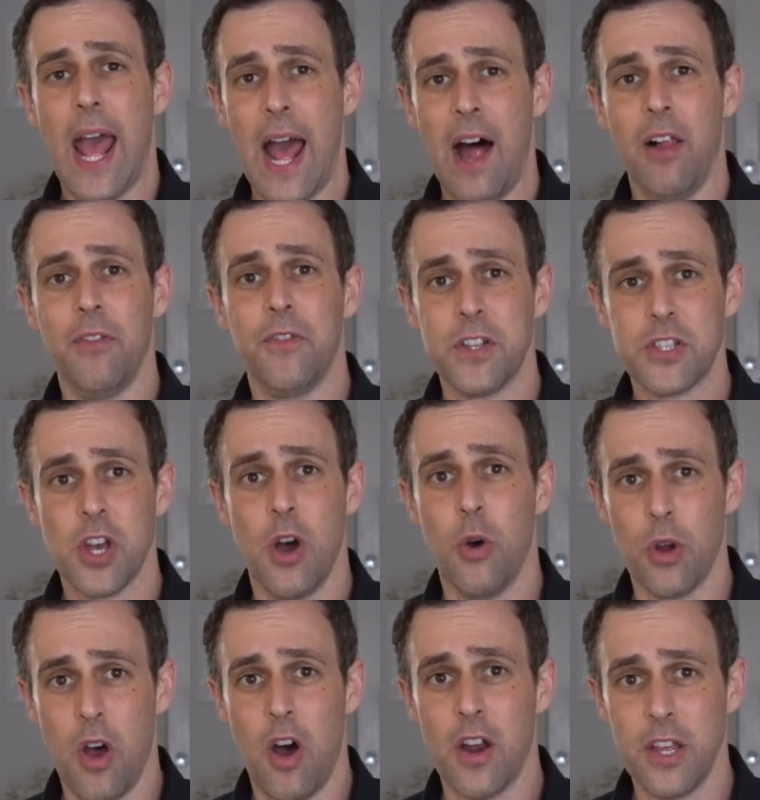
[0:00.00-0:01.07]
Alpha
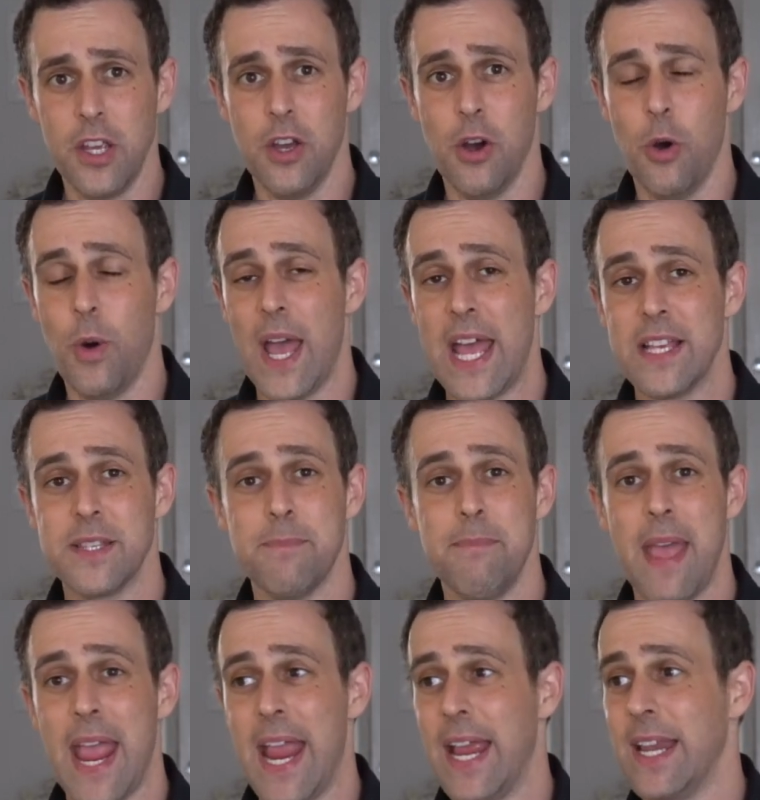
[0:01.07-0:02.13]
Tone Audio has
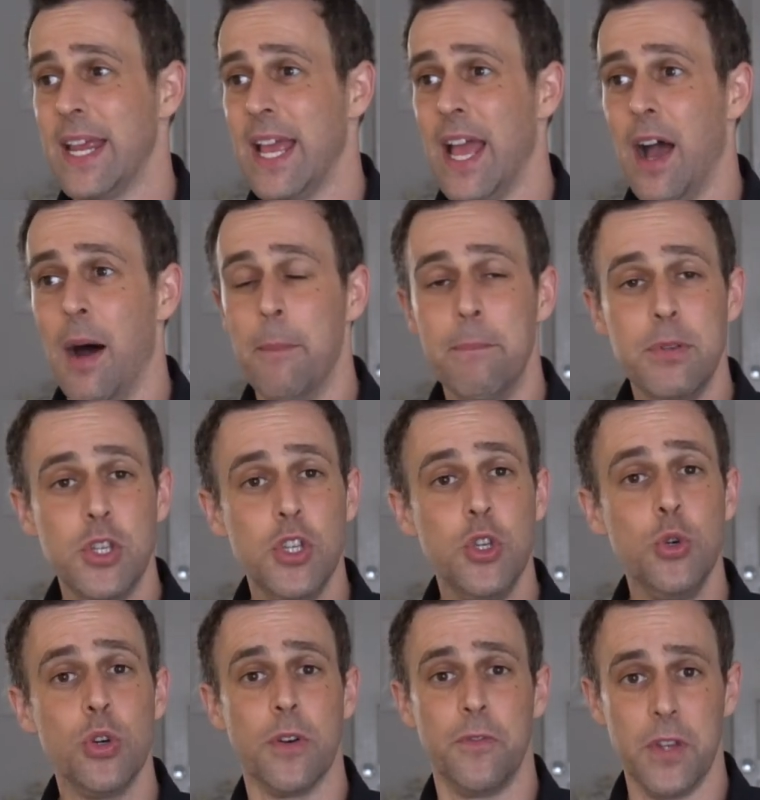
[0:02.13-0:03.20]
made a
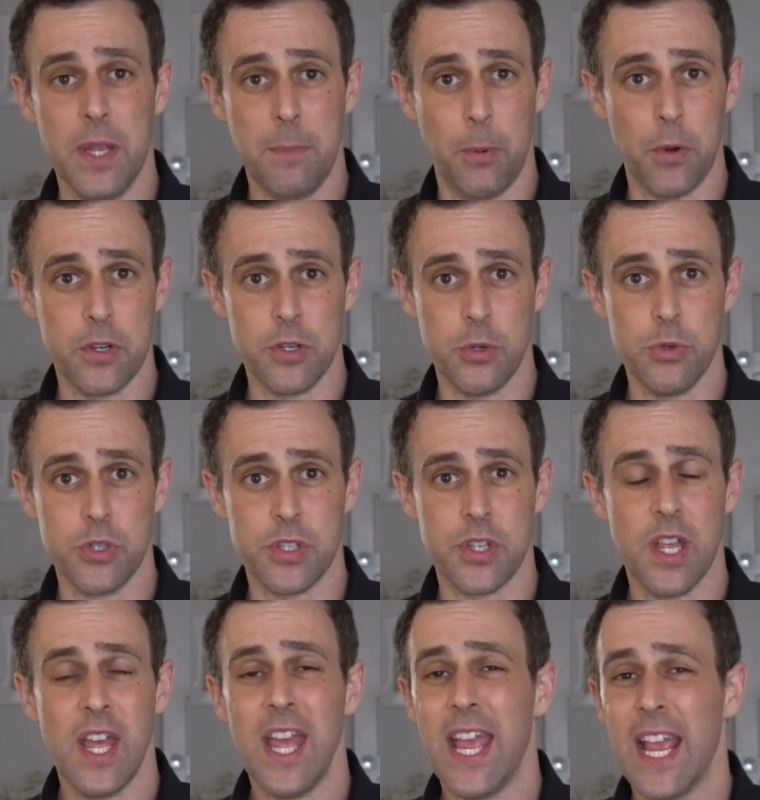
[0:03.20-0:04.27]
beautifully
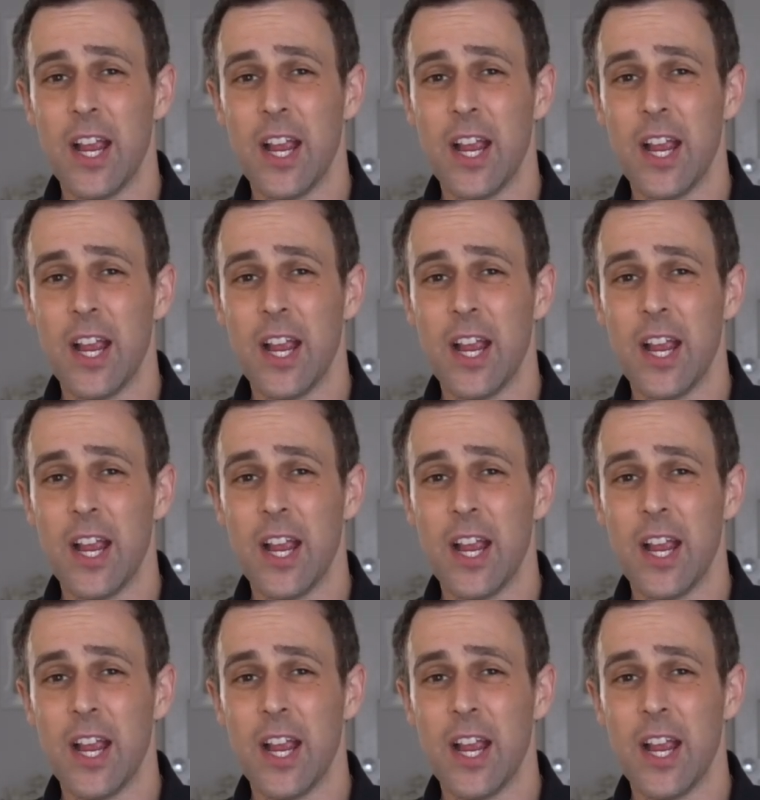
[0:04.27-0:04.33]
produced